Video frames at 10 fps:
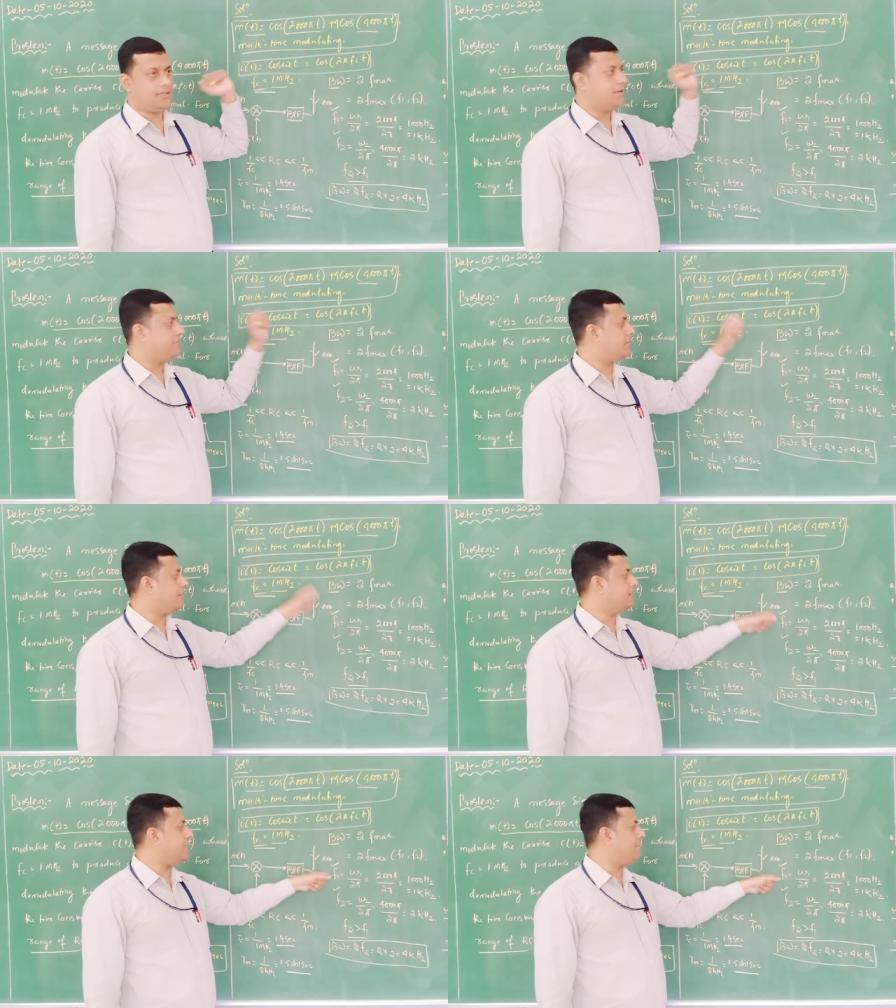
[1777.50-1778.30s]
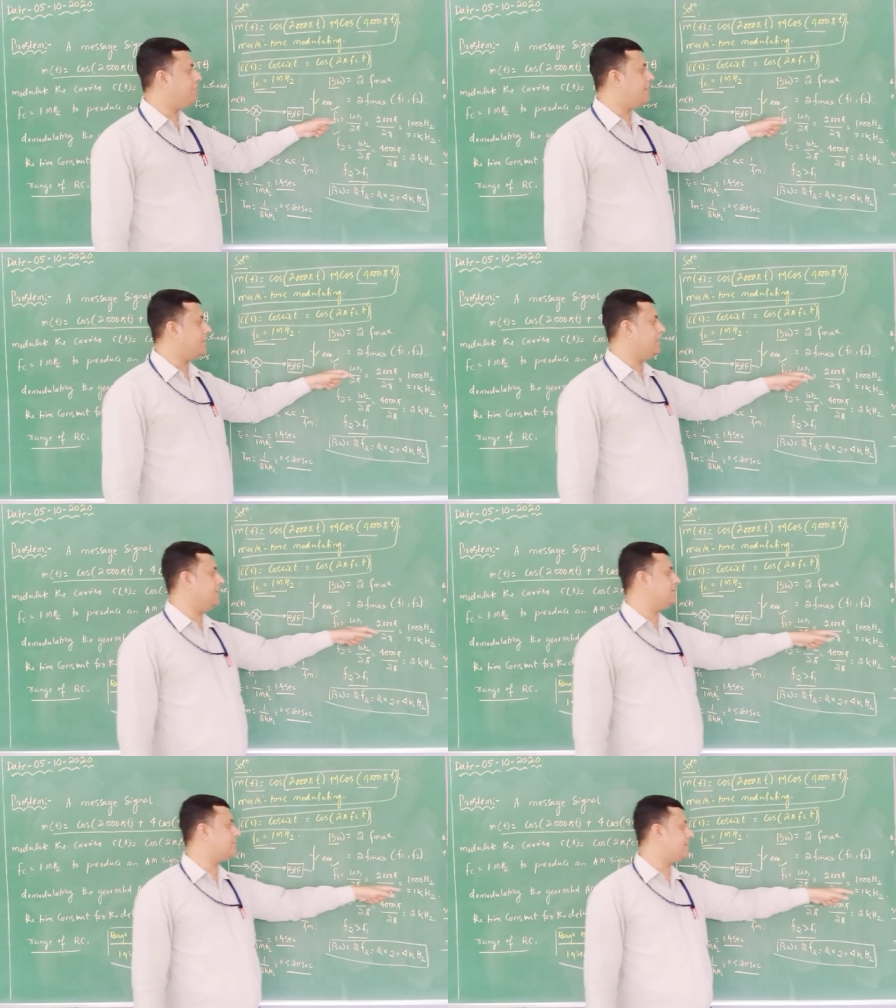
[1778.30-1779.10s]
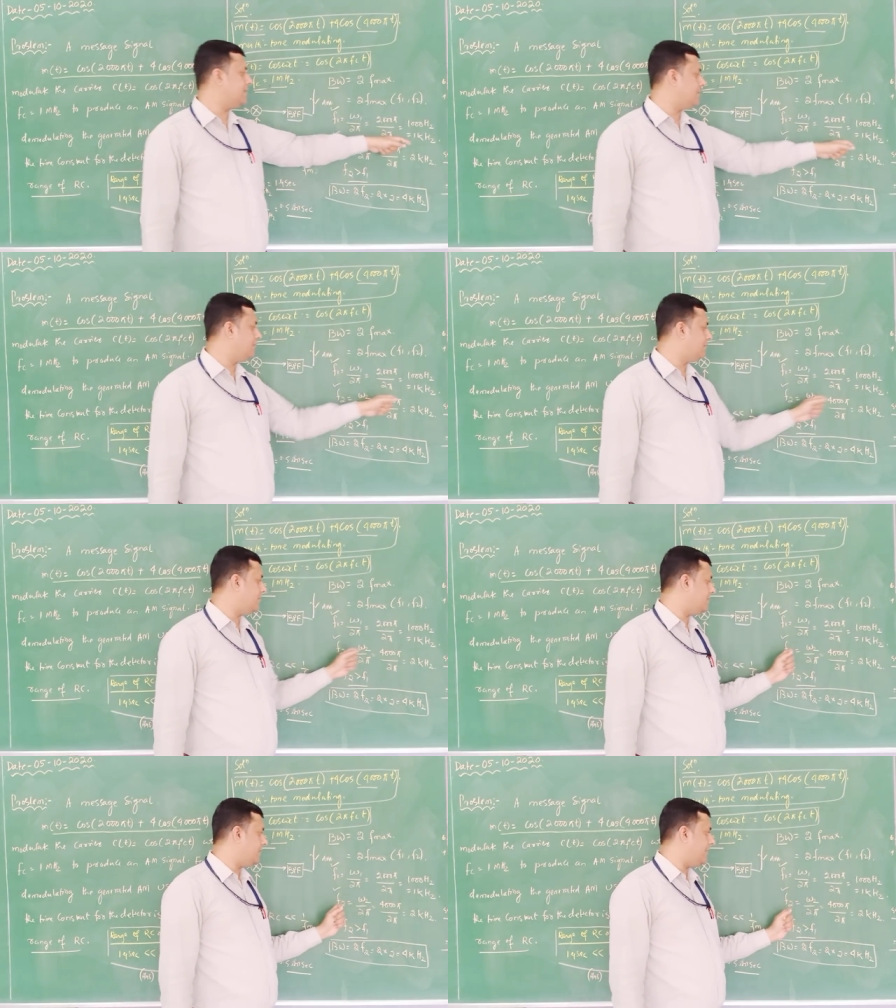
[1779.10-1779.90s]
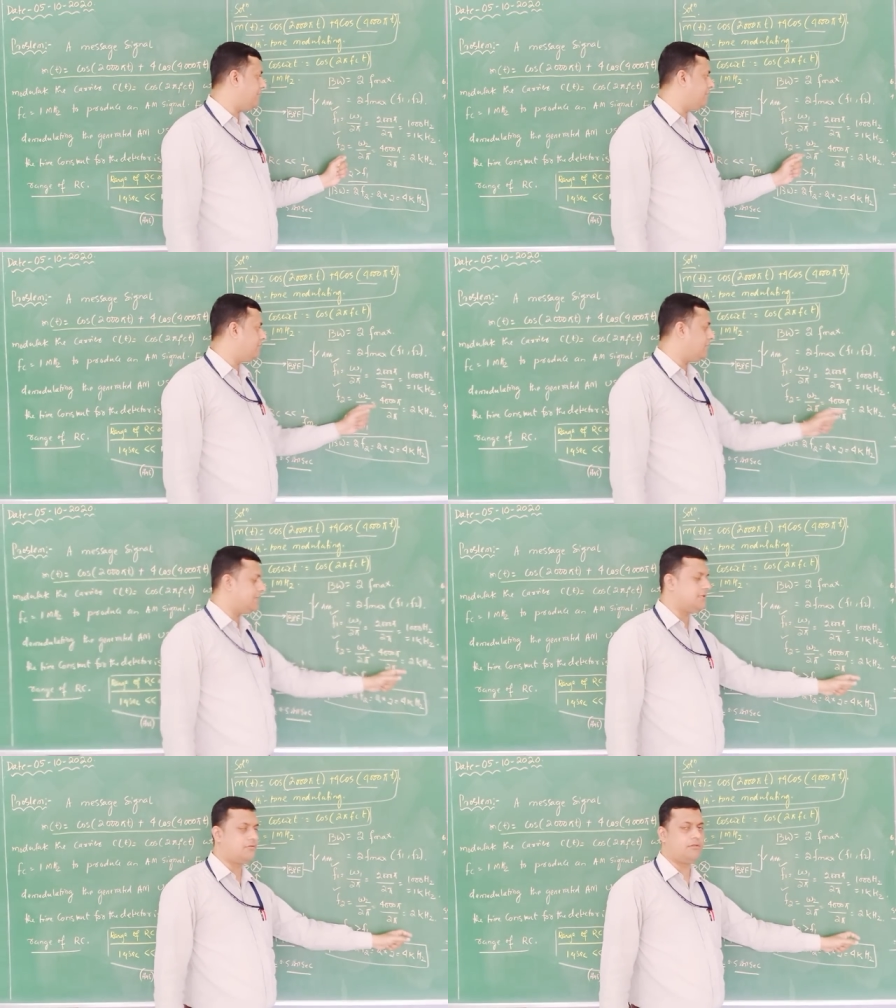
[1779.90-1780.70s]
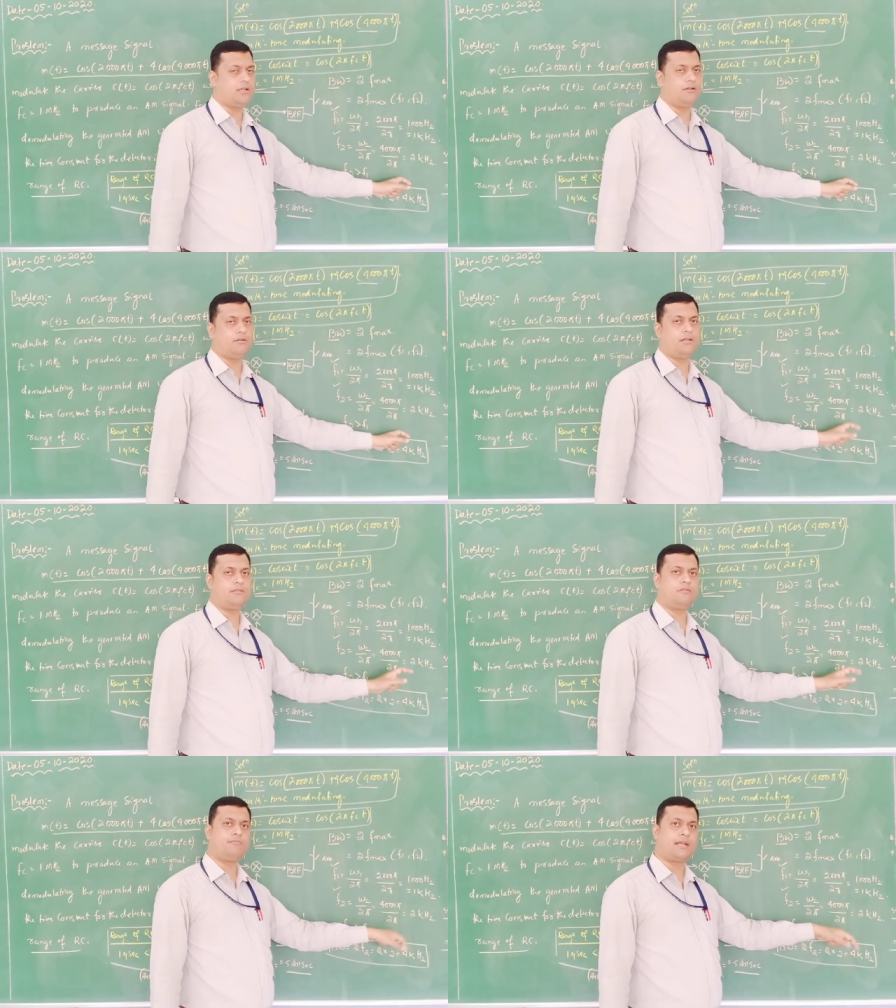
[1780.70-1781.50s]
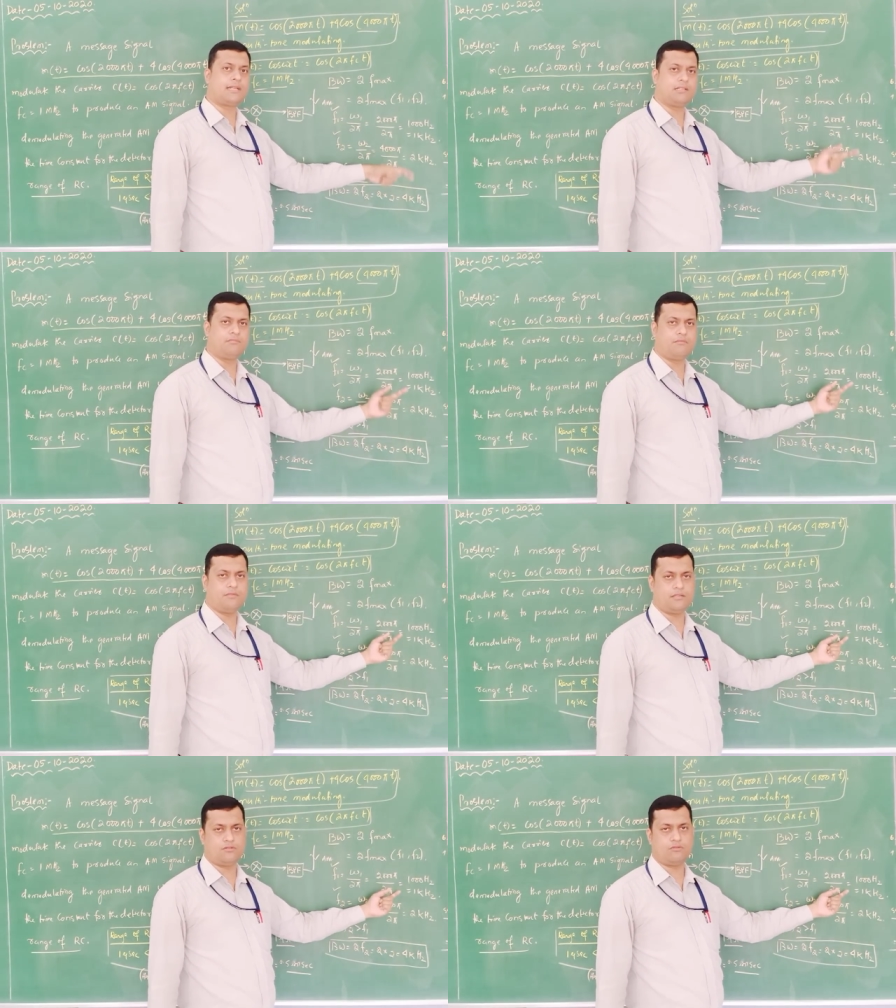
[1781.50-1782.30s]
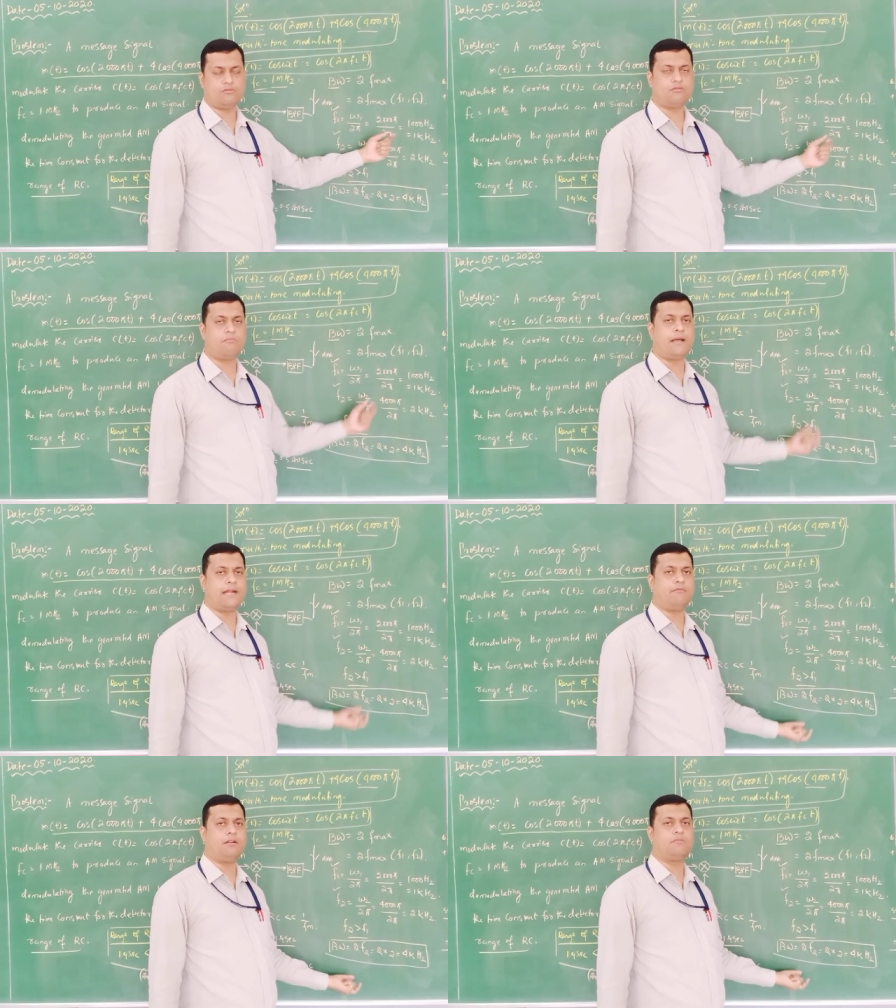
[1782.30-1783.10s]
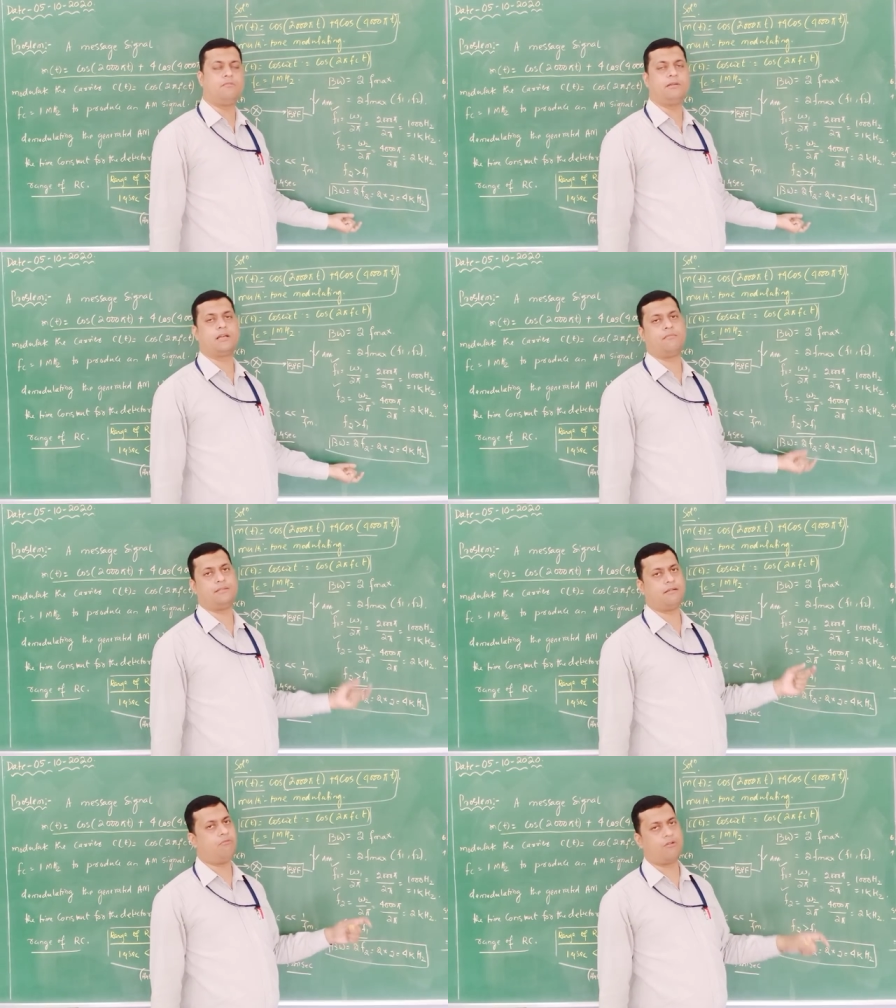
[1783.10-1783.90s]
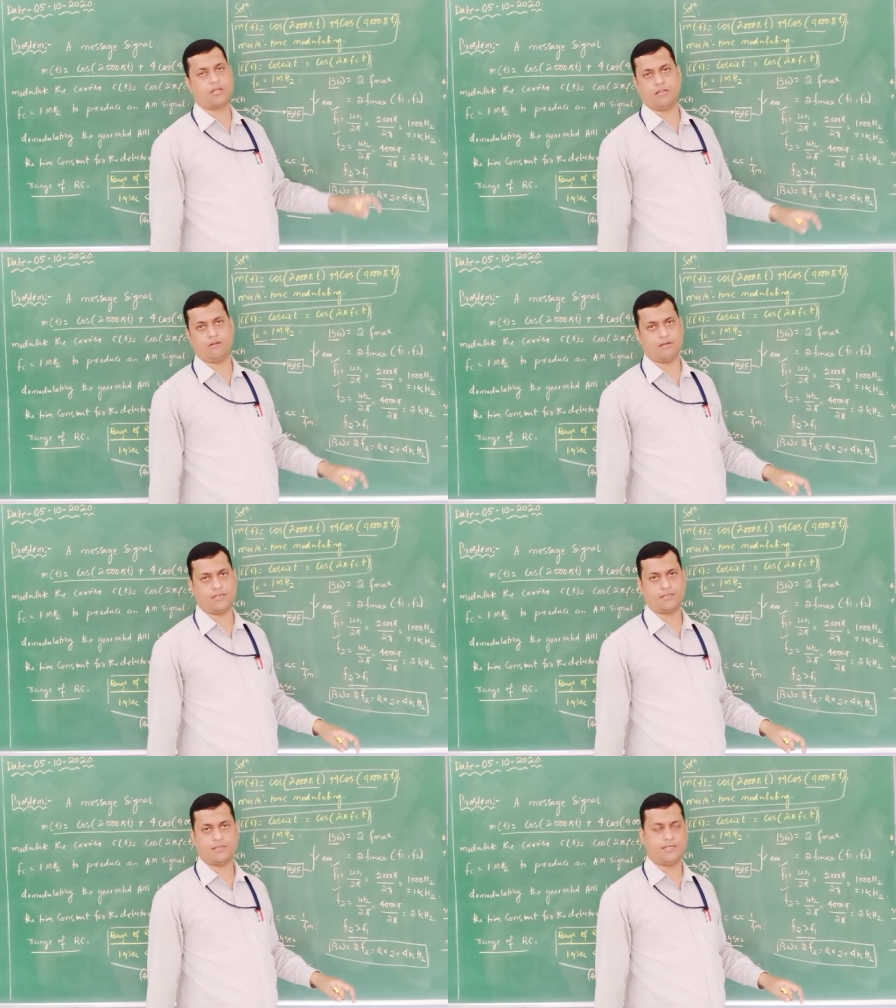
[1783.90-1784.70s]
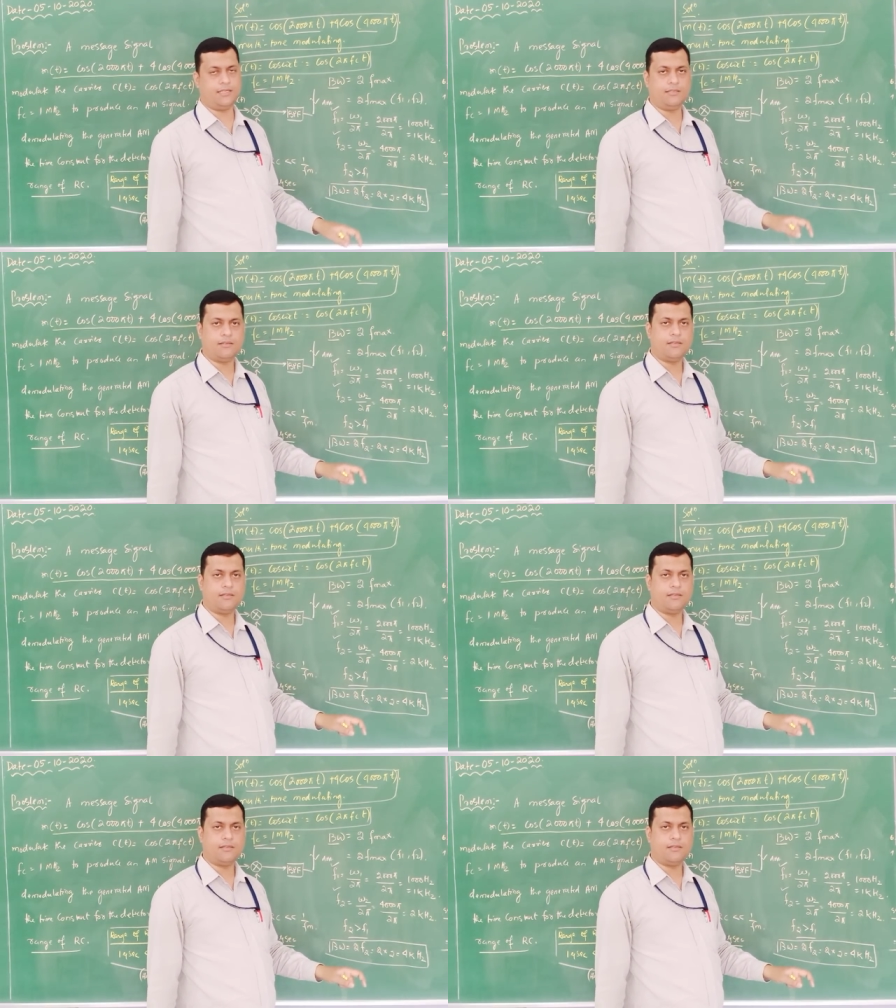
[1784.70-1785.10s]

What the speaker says: Because F1 is 1 kilohertz, F2 is 2 kilohertz, so maximum is 2, so bandwidth will become as a 4 kilohertz. Done?